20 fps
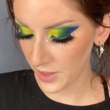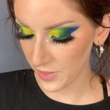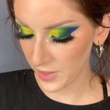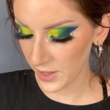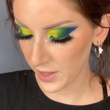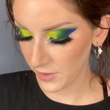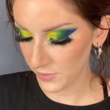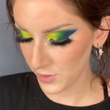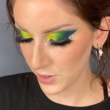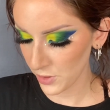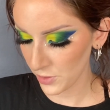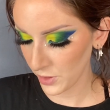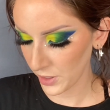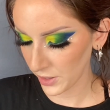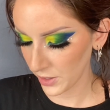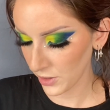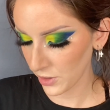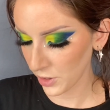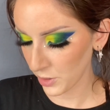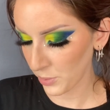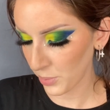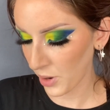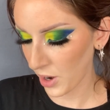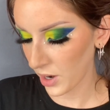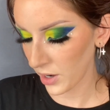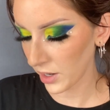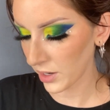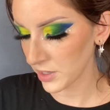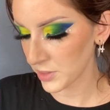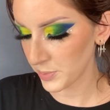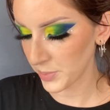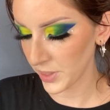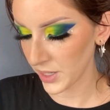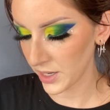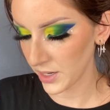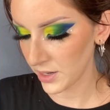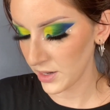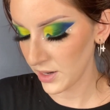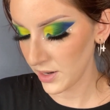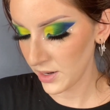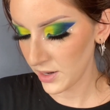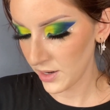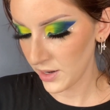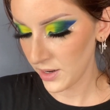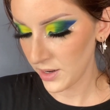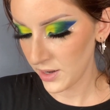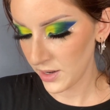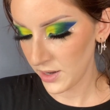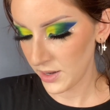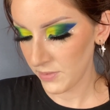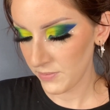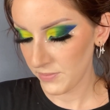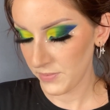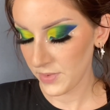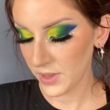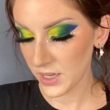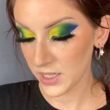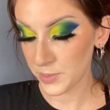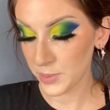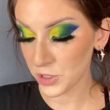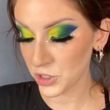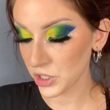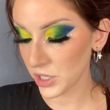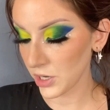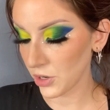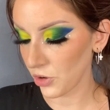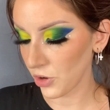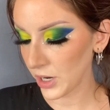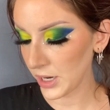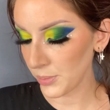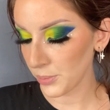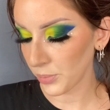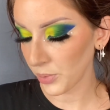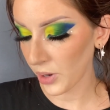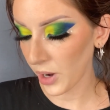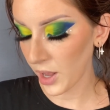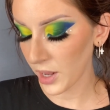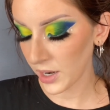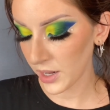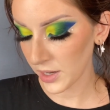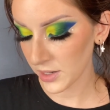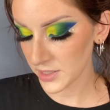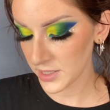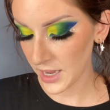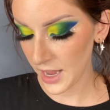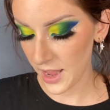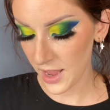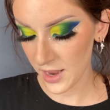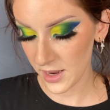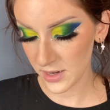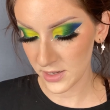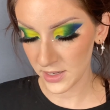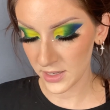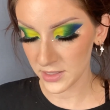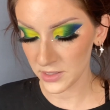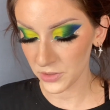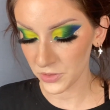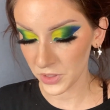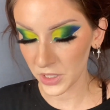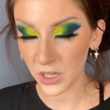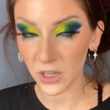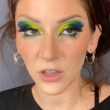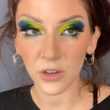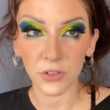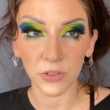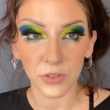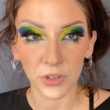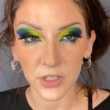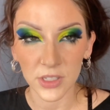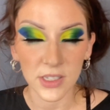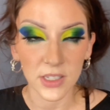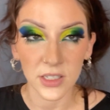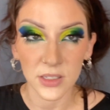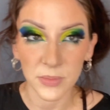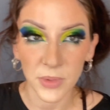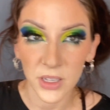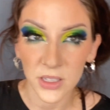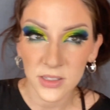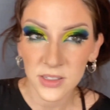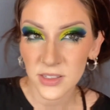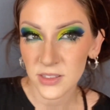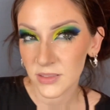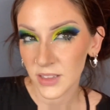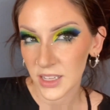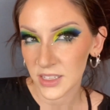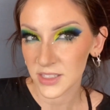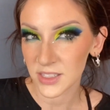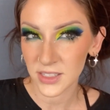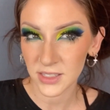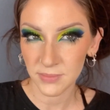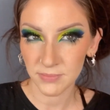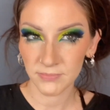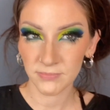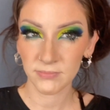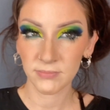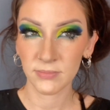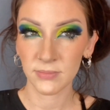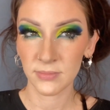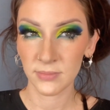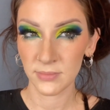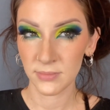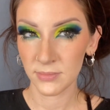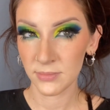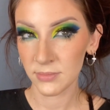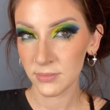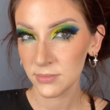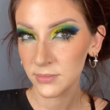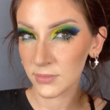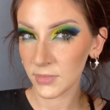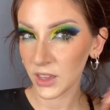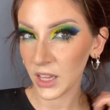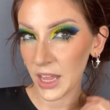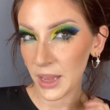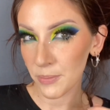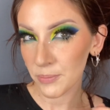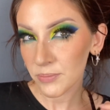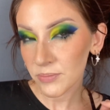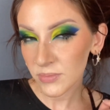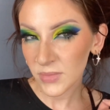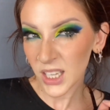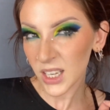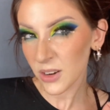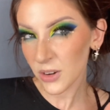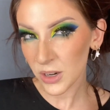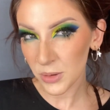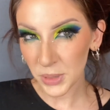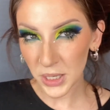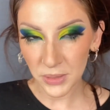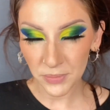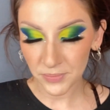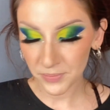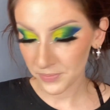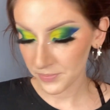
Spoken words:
They give you like a good product, but especially a cream product, and it's only good for 6 months. That's lame, you know what I mean?